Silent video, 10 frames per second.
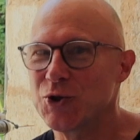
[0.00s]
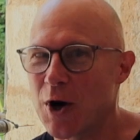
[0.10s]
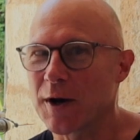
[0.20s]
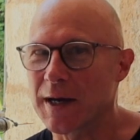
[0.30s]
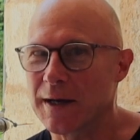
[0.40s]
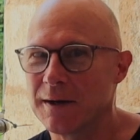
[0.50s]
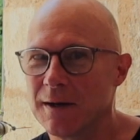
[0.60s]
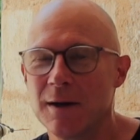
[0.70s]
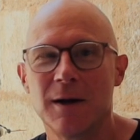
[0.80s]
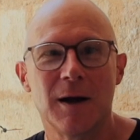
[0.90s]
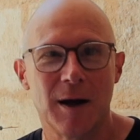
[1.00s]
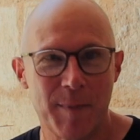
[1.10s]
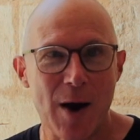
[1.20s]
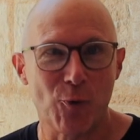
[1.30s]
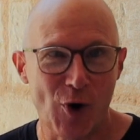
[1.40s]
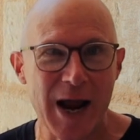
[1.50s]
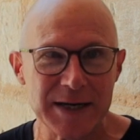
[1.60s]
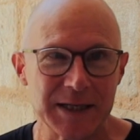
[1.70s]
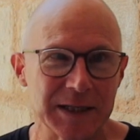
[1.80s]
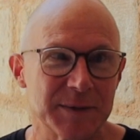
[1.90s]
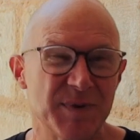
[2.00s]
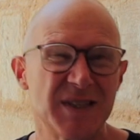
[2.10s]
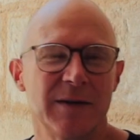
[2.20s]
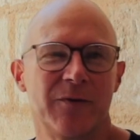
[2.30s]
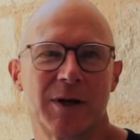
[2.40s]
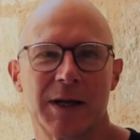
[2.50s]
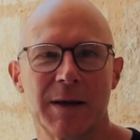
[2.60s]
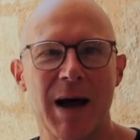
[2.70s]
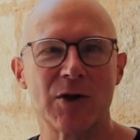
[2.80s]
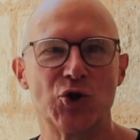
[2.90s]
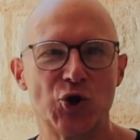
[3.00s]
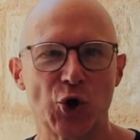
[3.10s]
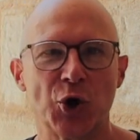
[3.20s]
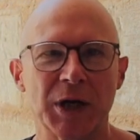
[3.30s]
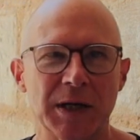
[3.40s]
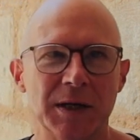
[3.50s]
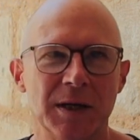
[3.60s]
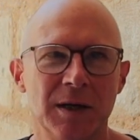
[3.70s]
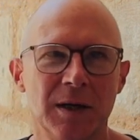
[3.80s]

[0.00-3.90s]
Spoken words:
talking about writing, specifically about journaling